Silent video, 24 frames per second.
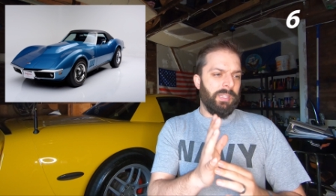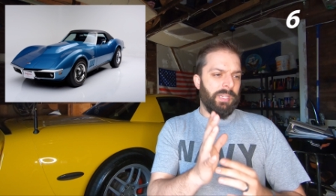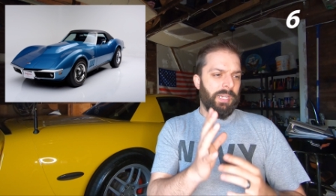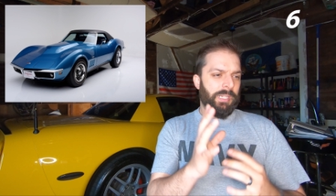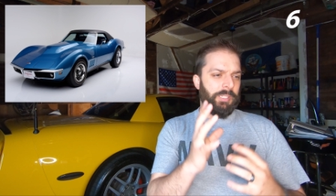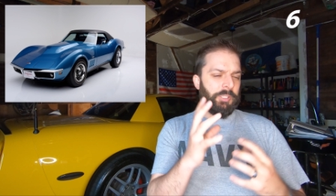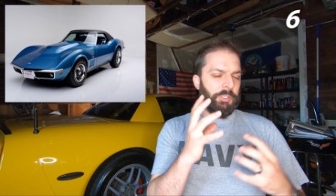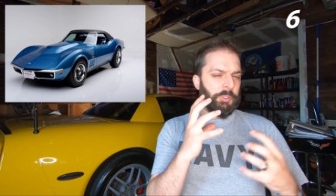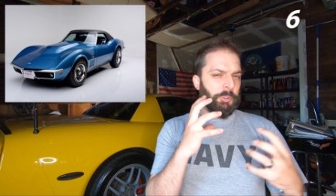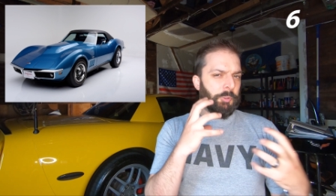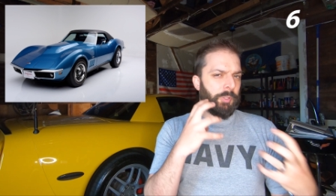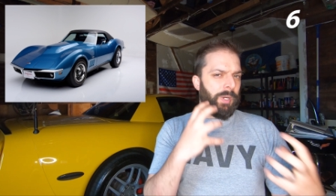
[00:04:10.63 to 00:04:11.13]

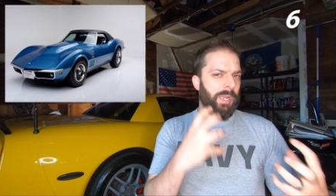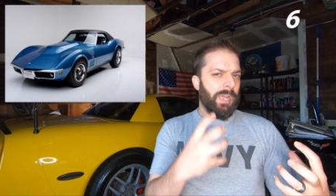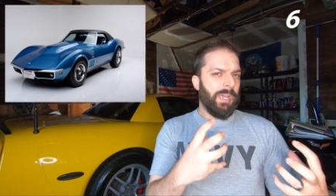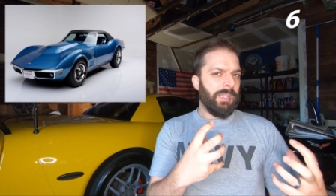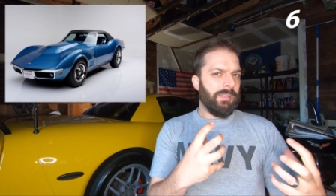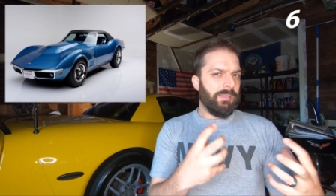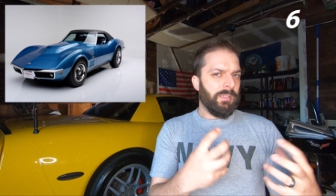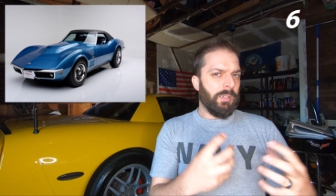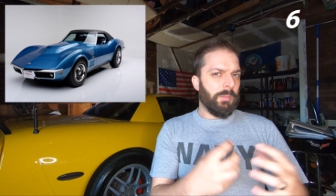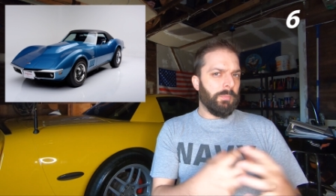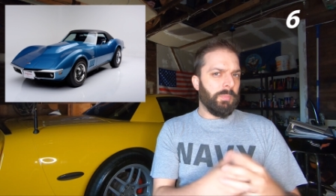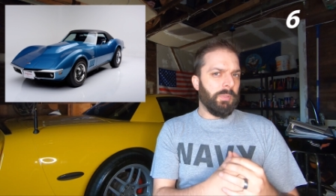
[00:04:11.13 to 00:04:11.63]
Its
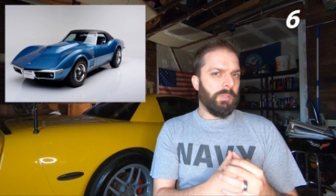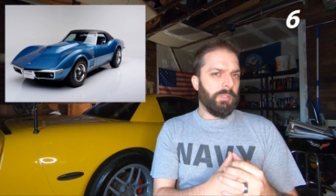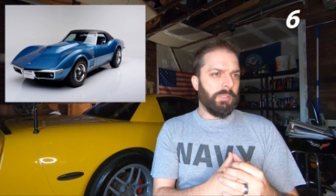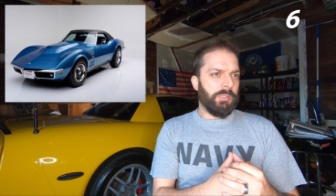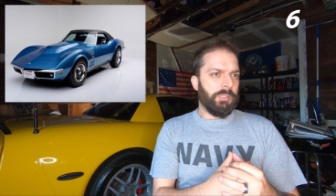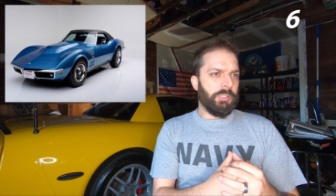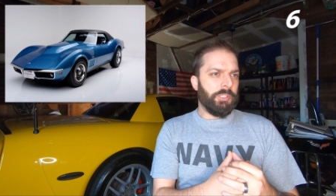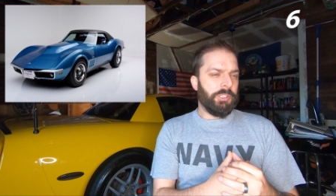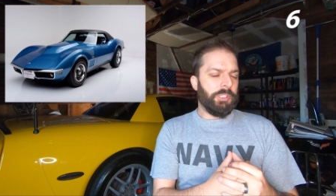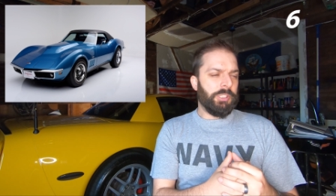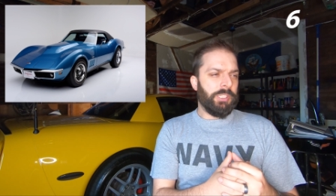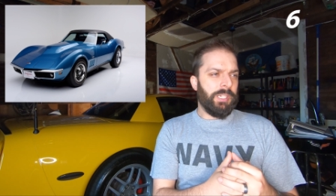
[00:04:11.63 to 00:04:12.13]
drag
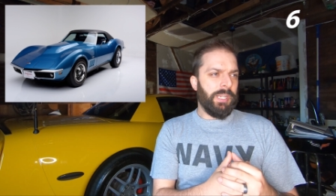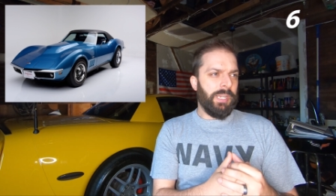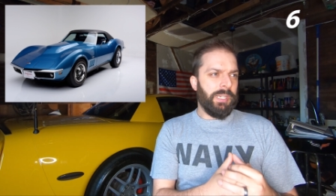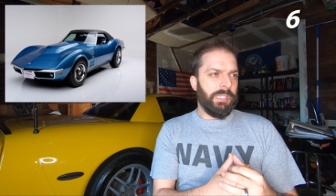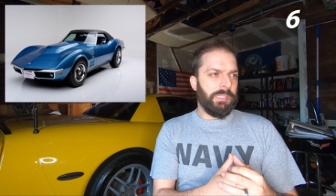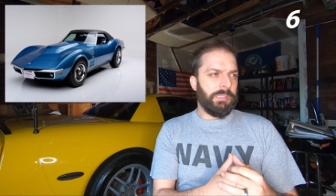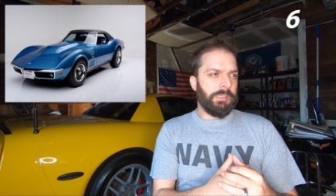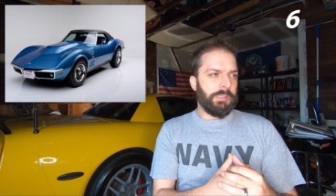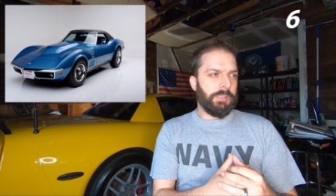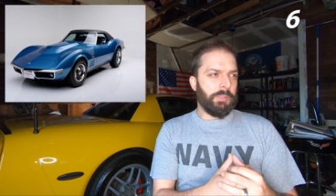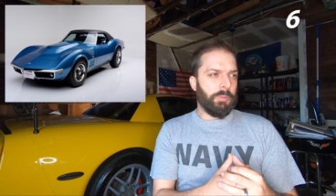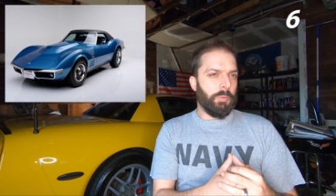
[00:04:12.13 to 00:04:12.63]
number
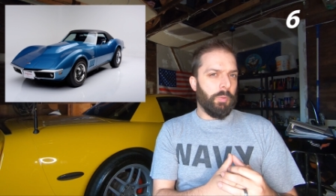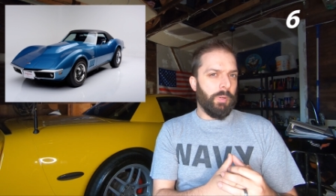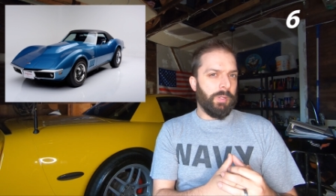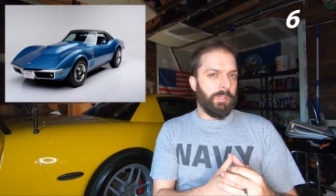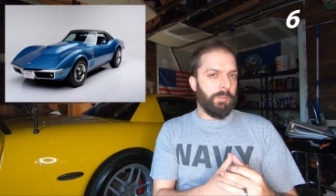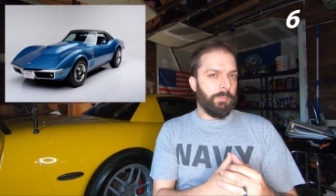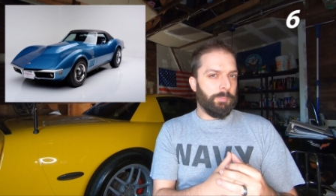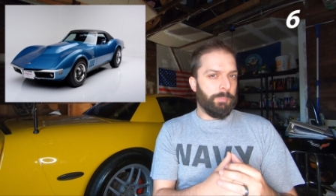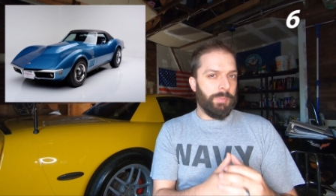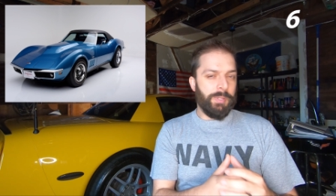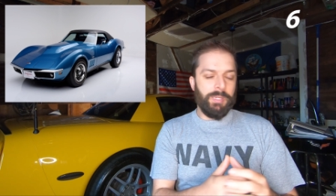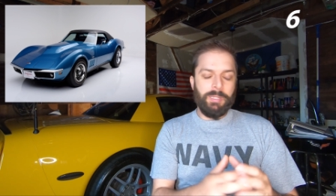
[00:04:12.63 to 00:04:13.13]
changed
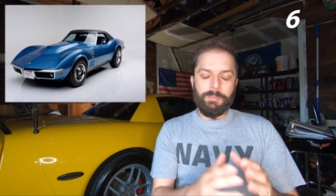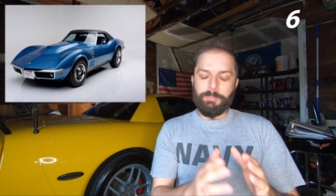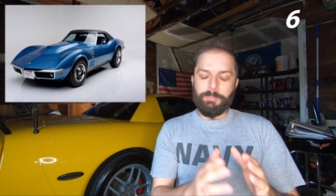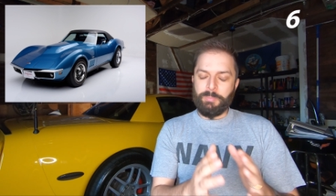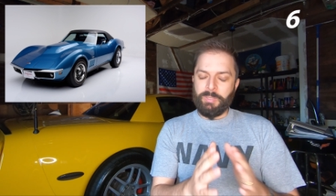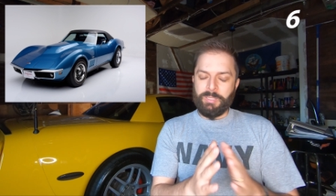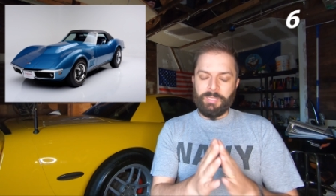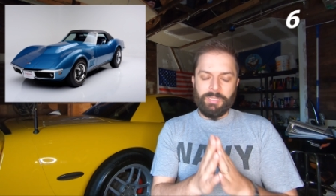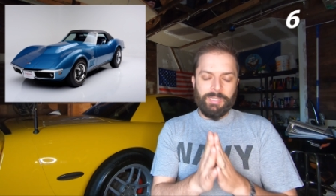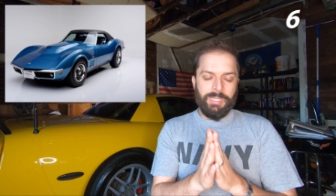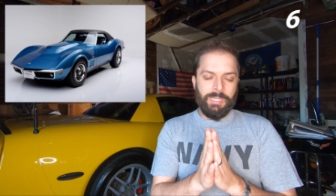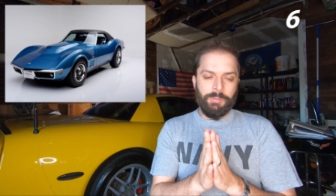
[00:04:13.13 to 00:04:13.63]
quite a bit,
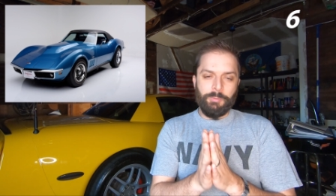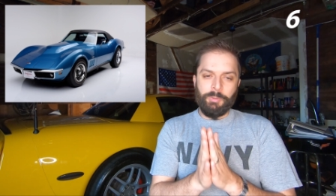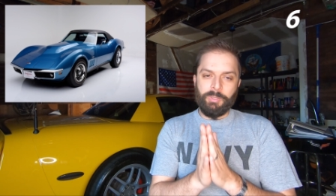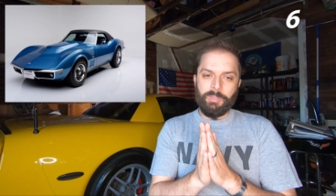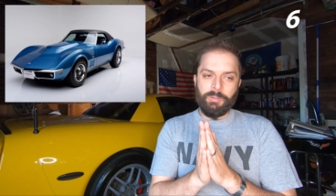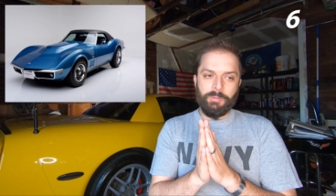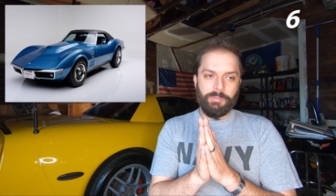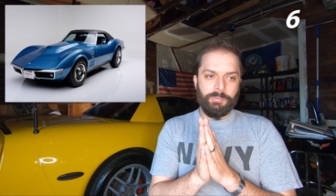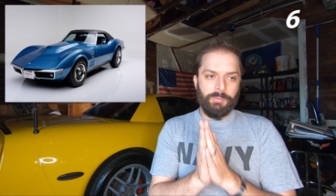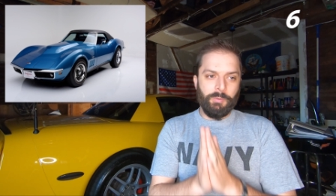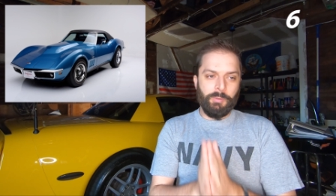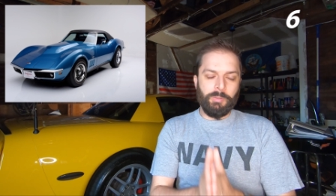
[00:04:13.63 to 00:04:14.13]
but again, we're
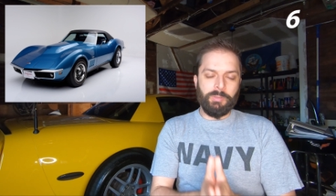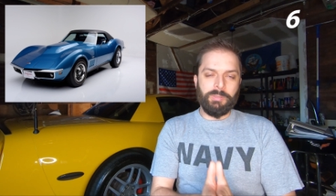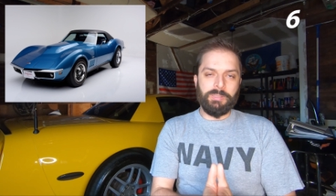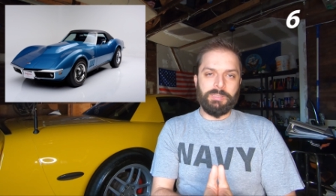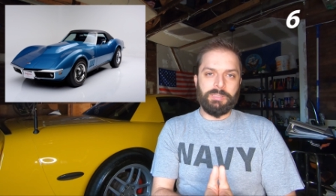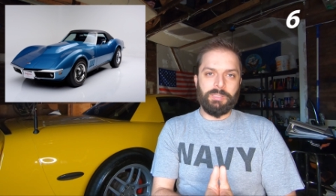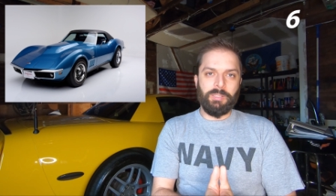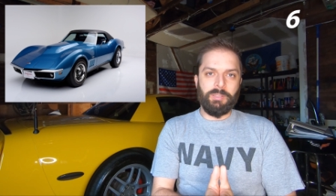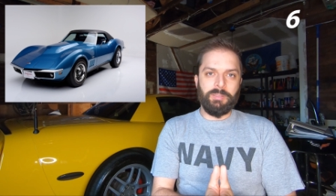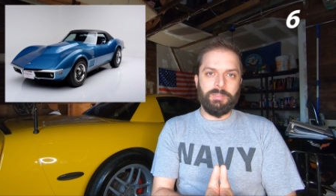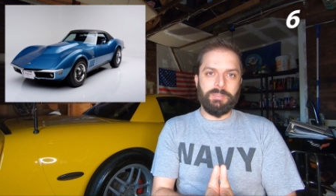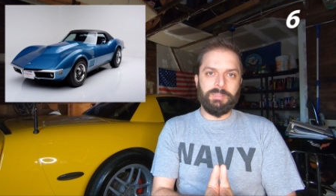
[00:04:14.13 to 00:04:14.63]
going to
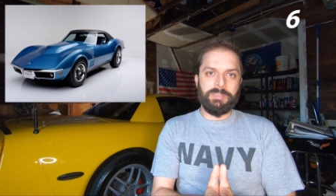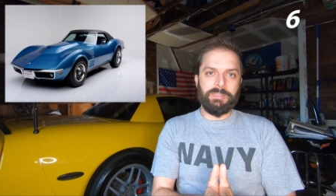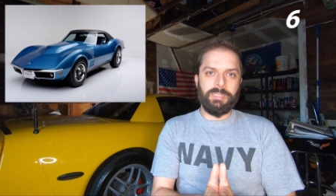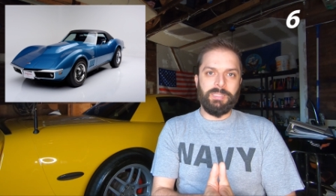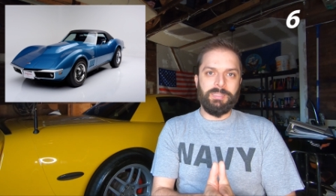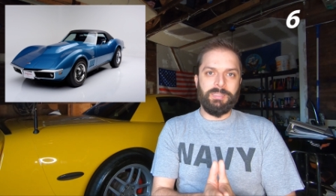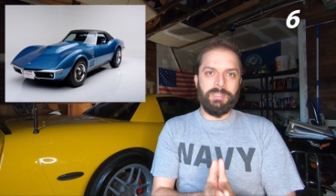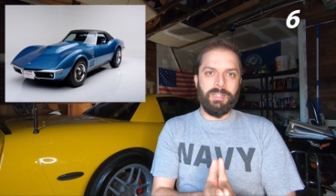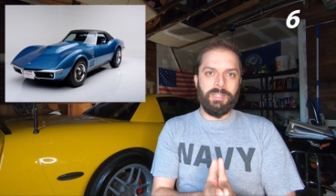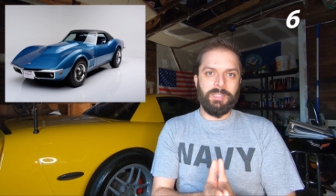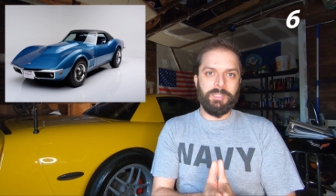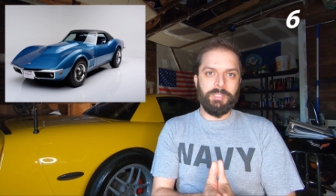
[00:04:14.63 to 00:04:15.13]
focus on its
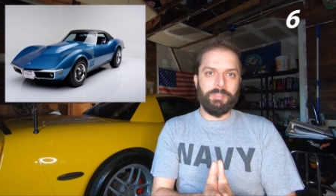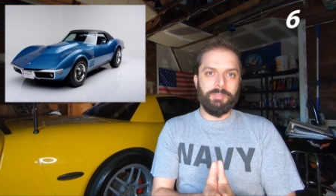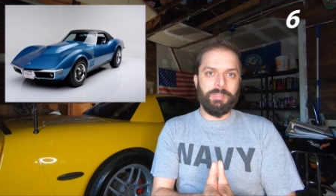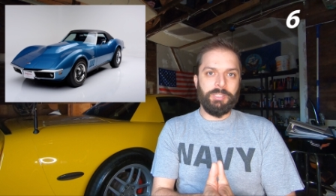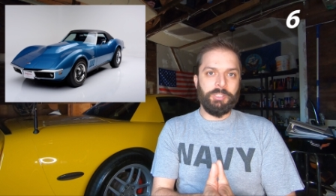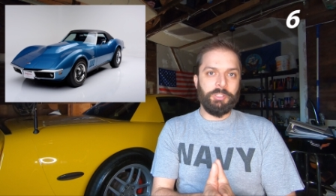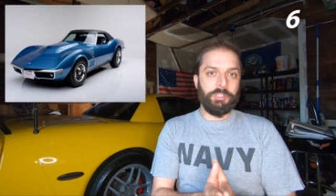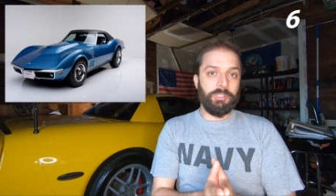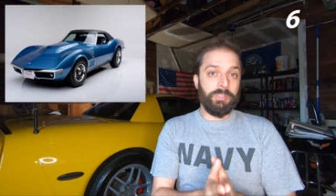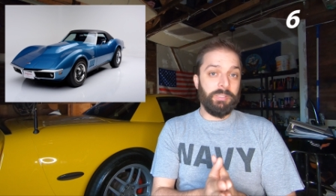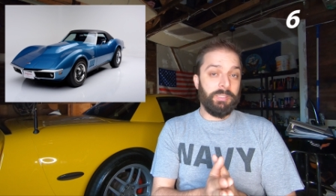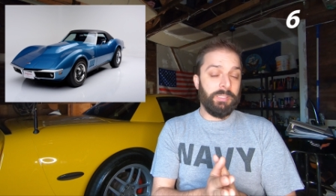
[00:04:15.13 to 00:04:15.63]

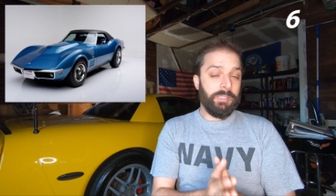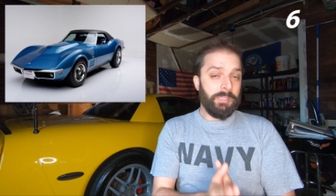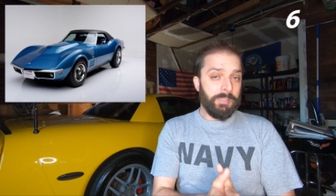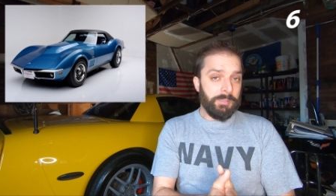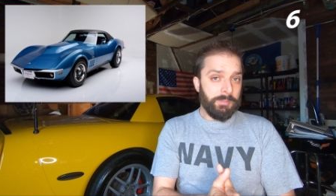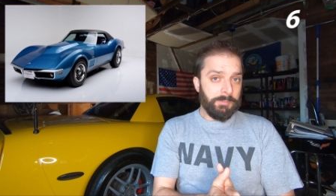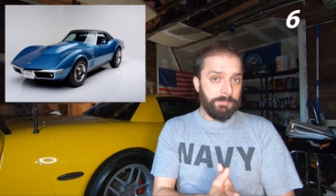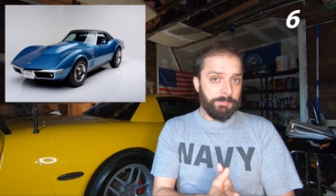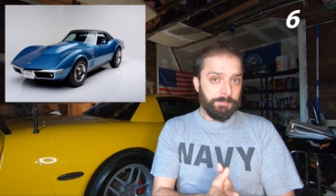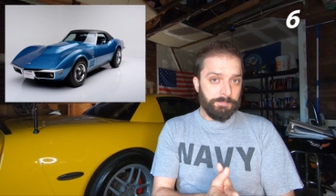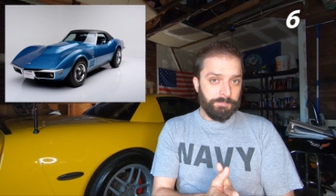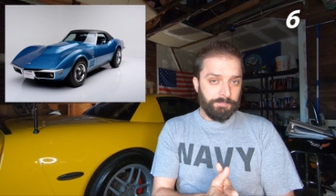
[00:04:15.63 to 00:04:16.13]
inauguration
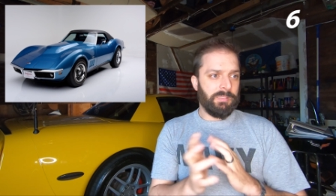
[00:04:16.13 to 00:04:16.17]
year.